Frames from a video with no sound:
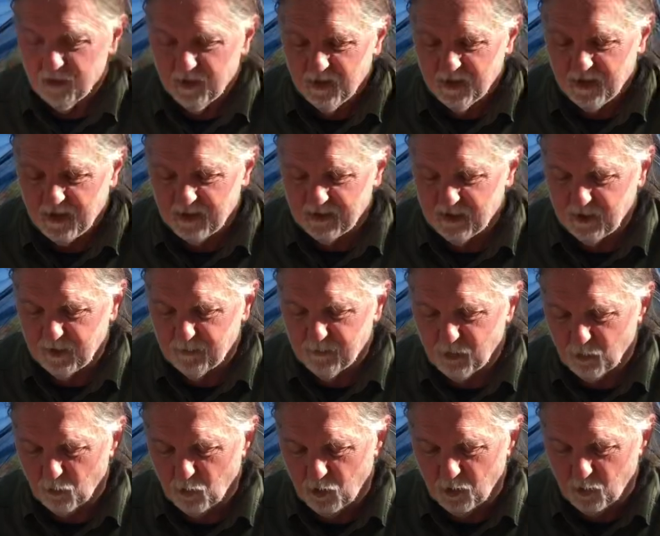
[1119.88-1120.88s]
That seems to
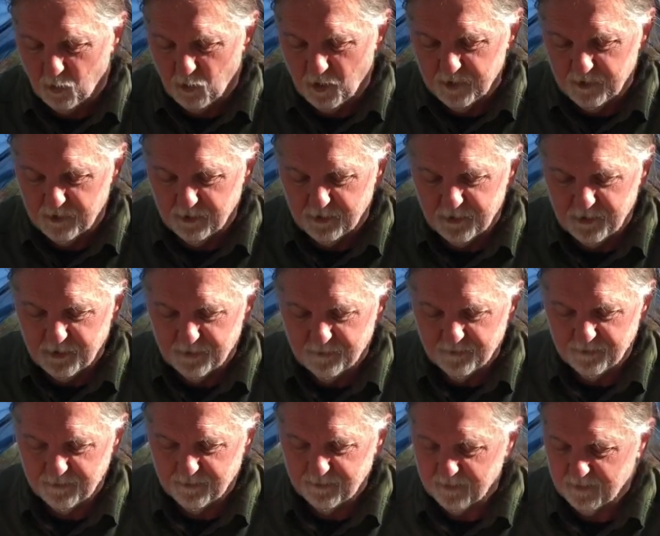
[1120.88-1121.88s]
work wonders.
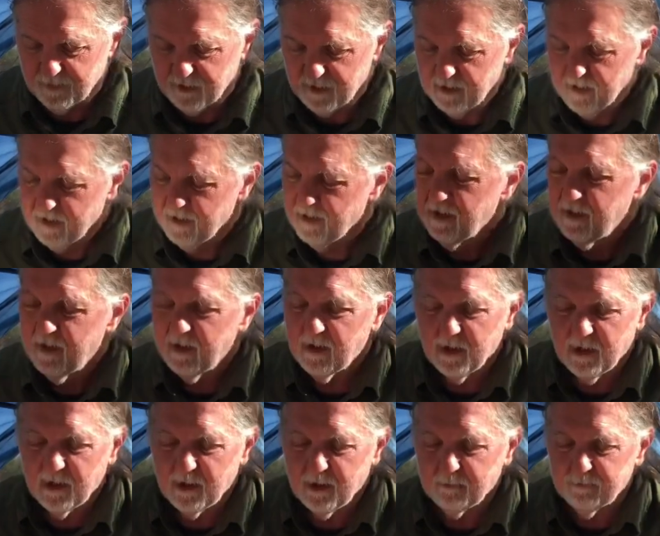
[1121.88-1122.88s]

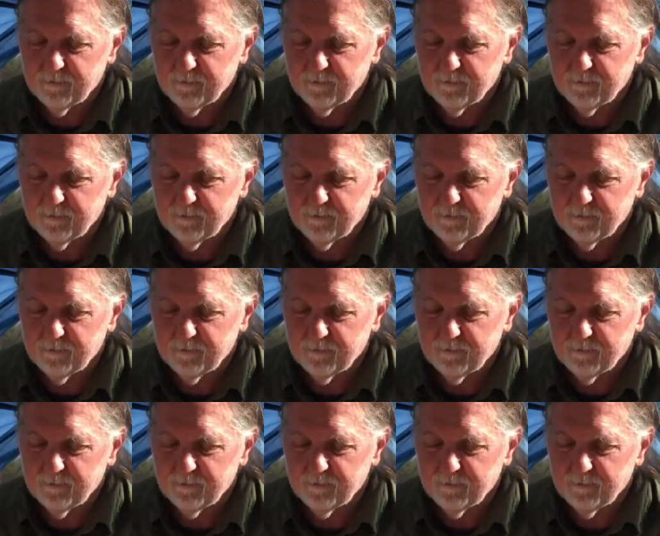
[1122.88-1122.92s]
I